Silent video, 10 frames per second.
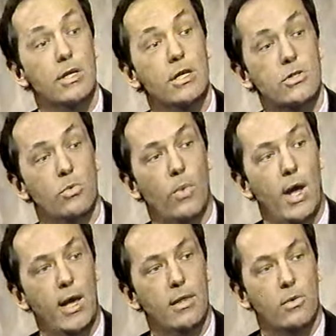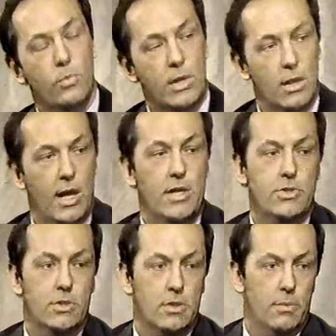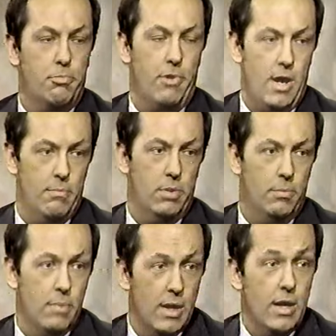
is a way that we lessen the problem